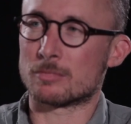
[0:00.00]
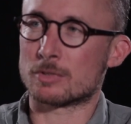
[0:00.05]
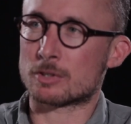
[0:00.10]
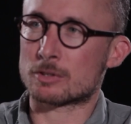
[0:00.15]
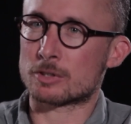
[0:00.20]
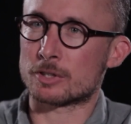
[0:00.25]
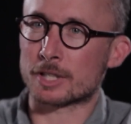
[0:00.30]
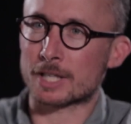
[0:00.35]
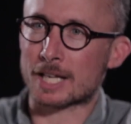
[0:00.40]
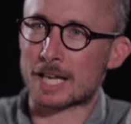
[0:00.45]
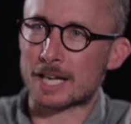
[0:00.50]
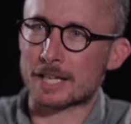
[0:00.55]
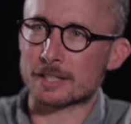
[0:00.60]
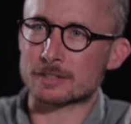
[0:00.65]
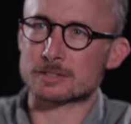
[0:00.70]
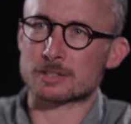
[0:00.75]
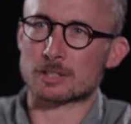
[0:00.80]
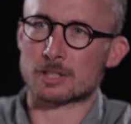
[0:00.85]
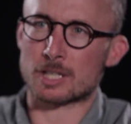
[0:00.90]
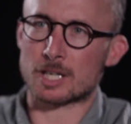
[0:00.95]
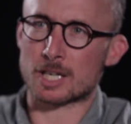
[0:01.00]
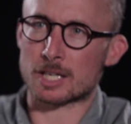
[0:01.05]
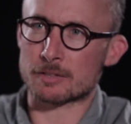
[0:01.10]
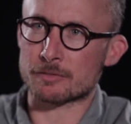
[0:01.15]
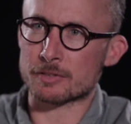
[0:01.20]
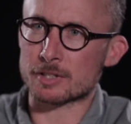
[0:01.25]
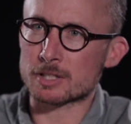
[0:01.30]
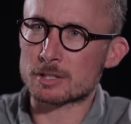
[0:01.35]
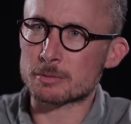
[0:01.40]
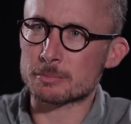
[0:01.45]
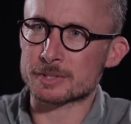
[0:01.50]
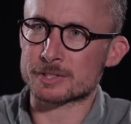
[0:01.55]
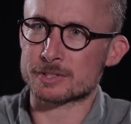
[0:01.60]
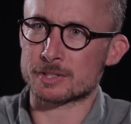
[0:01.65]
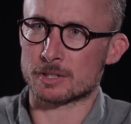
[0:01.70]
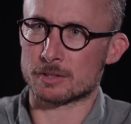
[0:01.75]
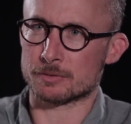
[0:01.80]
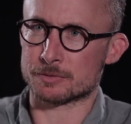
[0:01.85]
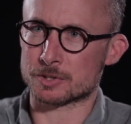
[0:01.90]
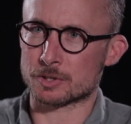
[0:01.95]
creates a kind of
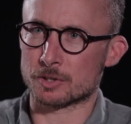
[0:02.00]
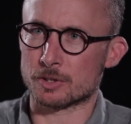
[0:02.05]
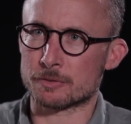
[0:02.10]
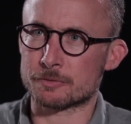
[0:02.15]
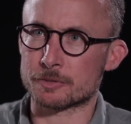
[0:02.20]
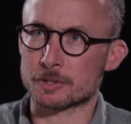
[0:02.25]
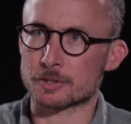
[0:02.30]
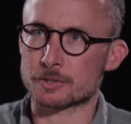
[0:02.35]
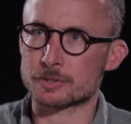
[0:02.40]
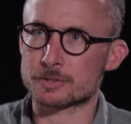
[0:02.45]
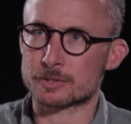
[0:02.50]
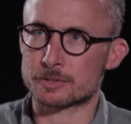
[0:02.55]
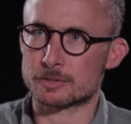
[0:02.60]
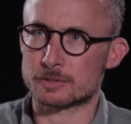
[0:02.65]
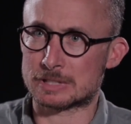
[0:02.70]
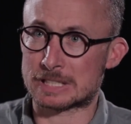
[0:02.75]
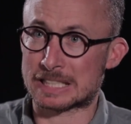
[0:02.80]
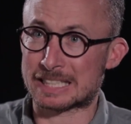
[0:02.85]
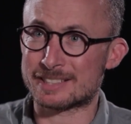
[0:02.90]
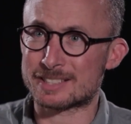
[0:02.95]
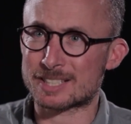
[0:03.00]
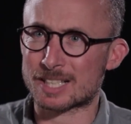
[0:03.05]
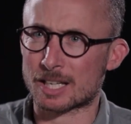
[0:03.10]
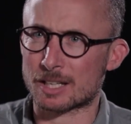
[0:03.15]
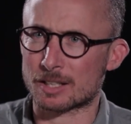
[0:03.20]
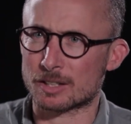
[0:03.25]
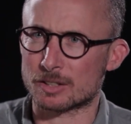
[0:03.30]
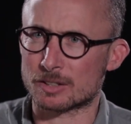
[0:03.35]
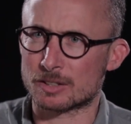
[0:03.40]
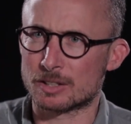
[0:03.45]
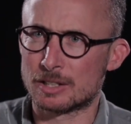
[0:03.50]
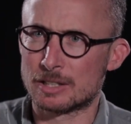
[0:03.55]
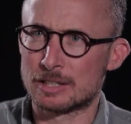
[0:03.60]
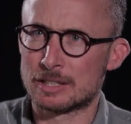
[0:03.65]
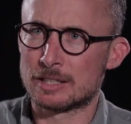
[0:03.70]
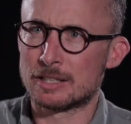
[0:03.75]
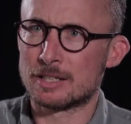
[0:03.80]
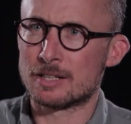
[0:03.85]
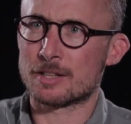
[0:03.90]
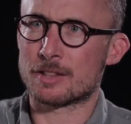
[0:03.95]
intimacy of surface detail
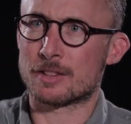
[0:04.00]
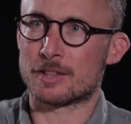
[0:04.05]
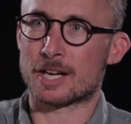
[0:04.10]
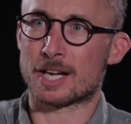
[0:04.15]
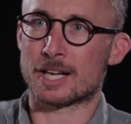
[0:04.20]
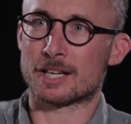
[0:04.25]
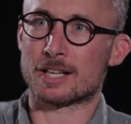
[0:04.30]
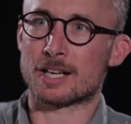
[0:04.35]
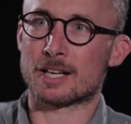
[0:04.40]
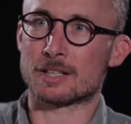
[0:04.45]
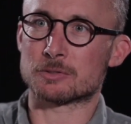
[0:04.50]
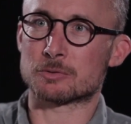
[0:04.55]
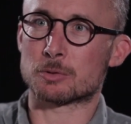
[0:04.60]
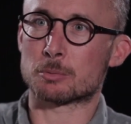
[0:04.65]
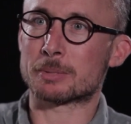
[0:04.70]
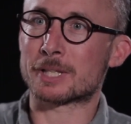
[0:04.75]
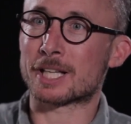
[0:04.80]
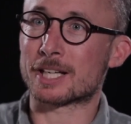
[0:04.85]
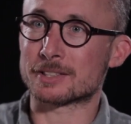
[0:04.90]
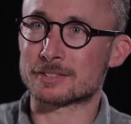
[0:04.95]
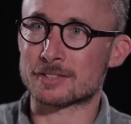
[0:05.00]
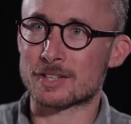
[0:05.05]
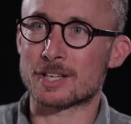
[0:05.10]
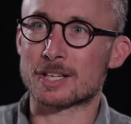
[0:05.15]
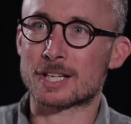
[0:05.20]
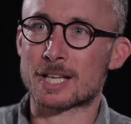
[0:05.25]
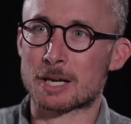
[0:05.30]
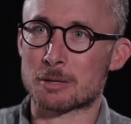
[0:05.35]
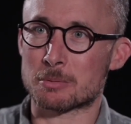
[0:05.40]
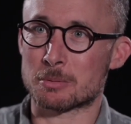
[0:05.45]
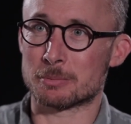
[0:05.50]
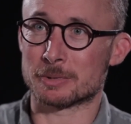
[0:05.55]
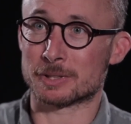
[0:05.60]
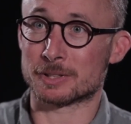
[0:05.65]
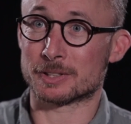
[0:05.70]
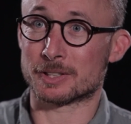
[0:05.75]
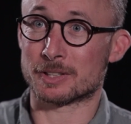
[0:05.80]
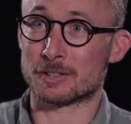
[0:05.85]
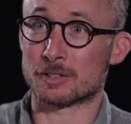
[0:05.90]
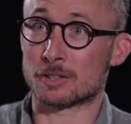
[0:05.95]
that has replaced their
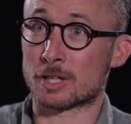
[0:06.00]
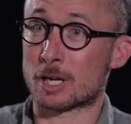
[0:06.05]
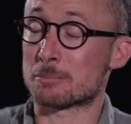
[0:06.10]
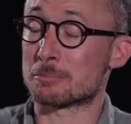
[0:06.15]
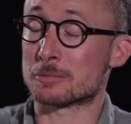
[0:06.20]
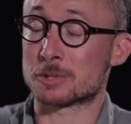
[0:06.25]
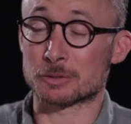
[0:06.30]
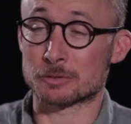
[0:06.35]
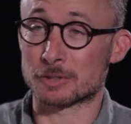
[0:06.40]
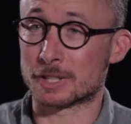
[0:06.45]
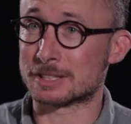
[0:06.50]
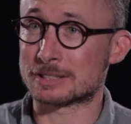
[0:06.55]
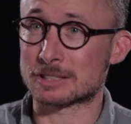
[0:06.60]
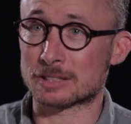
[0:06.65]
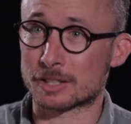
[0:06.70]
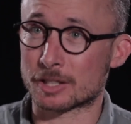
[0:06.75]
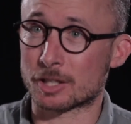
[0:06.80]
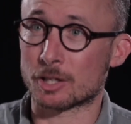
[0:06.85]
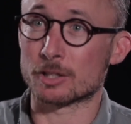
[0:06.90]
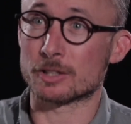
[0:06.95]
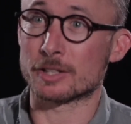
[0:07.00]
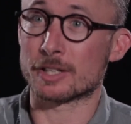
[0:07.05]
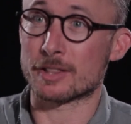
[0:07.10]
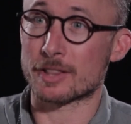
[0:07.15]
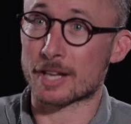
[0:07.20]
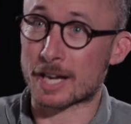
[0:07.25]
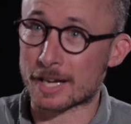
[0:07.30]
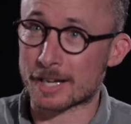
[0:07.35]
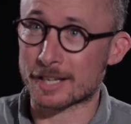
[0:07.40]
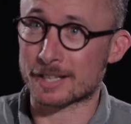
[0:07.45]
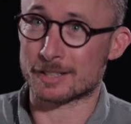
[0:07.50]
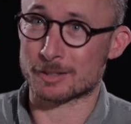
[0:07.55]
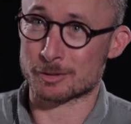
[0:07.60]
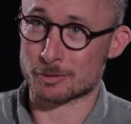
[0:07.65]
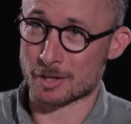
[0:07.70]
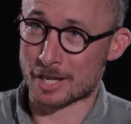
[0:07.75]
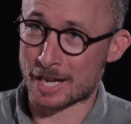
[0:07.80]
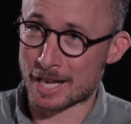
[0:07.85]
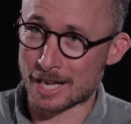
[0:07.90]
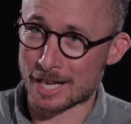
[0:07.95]
capability, that up until recently only they,
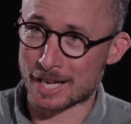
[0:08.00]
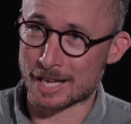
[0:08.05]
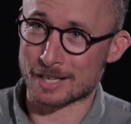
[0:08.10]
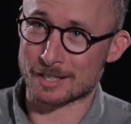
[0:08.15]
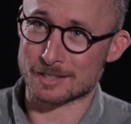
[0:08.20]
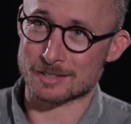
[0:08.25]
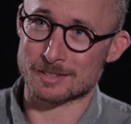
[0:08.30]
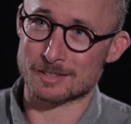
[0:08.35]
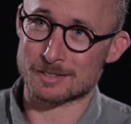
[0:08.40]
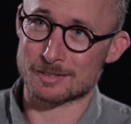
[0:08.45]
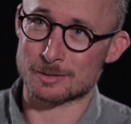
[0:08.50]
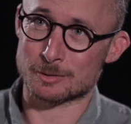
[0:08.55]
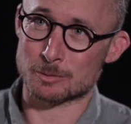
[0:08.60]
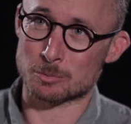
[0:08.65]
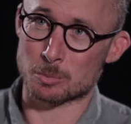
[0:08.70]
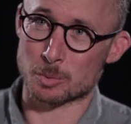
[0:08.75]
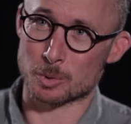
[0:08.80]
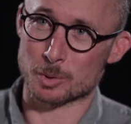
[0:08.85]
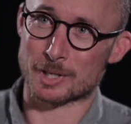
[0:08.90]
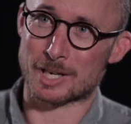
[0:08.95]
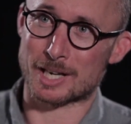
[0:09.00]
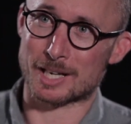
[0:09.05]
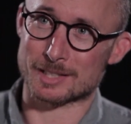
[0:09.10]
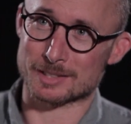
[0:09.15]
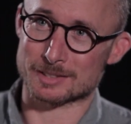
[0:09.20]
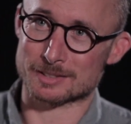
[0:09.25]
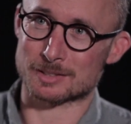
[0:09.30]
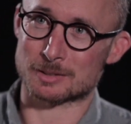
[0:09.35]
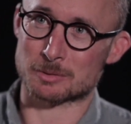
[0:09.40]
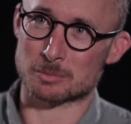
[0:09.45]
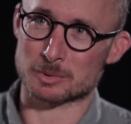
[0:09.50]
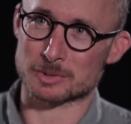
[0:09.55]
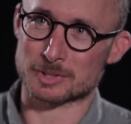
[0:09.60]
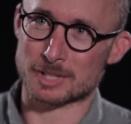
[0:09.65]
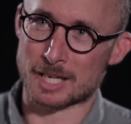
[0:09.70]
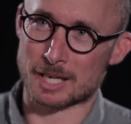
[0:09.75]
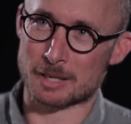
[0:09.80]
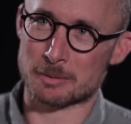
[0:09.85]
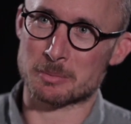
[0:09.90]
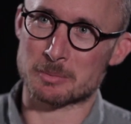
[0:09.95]
the hand wood artisan, was
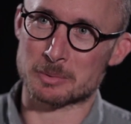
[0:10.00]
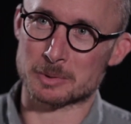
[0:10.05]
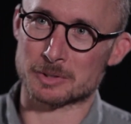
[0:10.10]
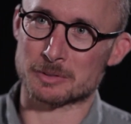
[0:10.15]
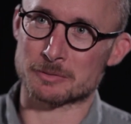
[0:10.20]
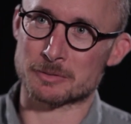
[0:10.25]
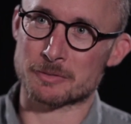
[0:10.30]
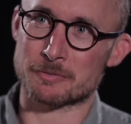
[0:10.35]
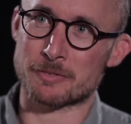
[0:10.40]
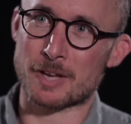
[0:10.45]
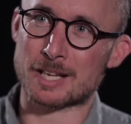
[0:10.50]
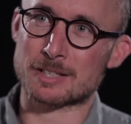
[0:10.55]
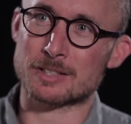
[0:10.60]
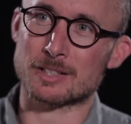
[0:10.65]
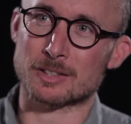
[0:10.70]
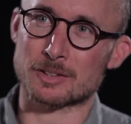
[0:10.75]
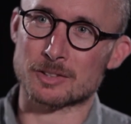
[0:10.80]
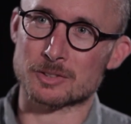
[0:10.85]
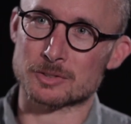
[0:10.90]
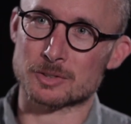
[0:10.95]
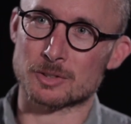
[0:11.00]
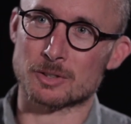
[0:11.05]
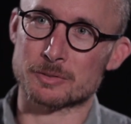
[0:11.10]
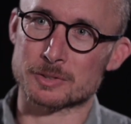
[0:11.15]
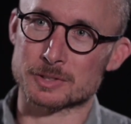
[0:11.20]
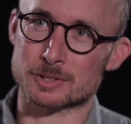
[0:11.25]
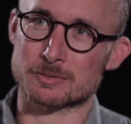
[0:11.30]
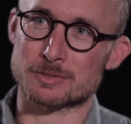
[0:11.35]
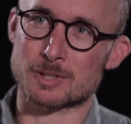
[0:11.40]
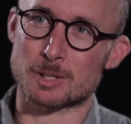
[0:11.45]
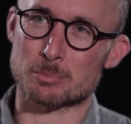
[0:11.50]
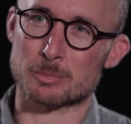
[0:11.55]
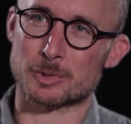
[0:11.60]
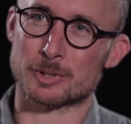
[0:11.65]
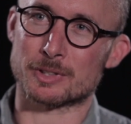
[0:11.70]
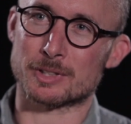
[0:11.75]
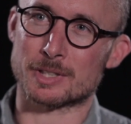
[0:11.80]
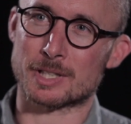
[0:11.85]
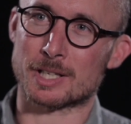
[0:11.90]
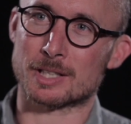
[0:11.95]
capable of affecting the surface of timber
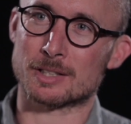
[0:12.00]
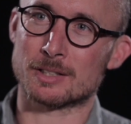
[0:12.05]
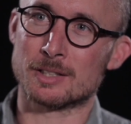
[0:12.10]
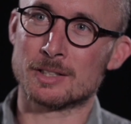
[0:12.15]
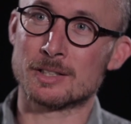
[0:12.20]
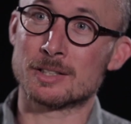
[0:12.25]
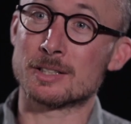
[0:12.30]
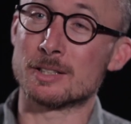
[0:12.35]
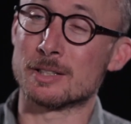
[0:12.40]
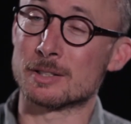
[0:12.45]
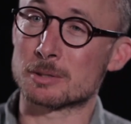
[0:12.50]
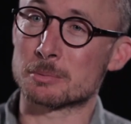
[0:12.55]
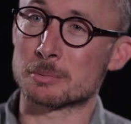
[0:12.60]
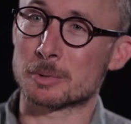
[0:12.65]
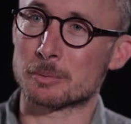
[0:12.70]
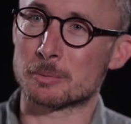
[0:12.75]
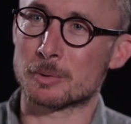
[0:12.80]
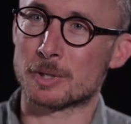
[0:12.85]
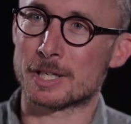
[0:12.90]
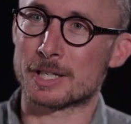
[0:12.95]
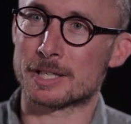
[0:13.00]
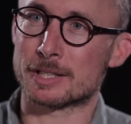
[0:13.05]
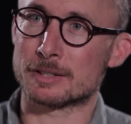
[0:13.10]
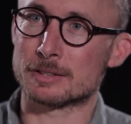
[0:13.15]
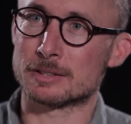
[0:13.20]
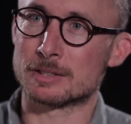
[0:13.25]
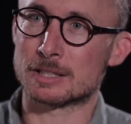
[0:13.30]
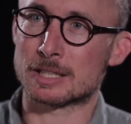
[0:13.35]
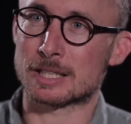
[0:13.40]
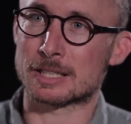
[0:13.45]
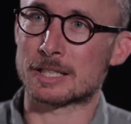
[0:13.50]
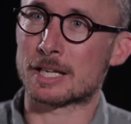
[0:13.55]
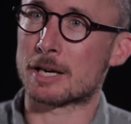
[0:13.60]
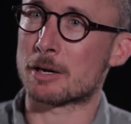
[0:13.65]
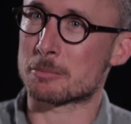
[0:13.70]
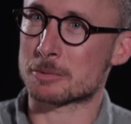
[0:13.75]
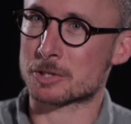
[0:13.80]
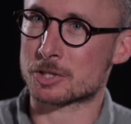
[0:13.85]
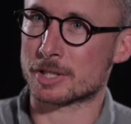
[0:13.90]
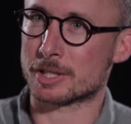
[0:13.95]
in that intimate way. And now a
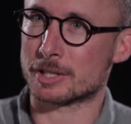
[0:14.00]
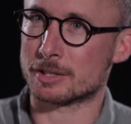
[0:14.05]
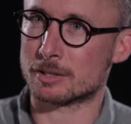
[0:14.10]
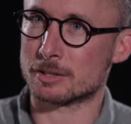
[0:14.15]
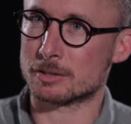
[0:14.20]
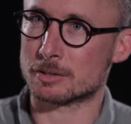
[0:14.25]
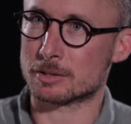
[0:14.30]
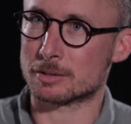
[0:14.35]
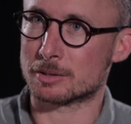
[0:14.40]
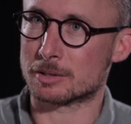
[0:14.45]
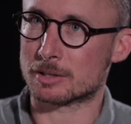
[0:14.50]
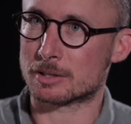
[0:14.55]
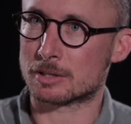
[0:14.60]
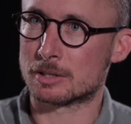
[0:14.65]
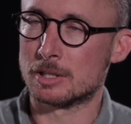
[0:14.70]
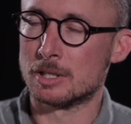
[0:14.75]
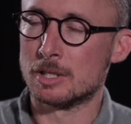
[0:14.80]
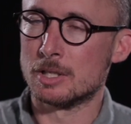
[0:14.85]
machine can do it.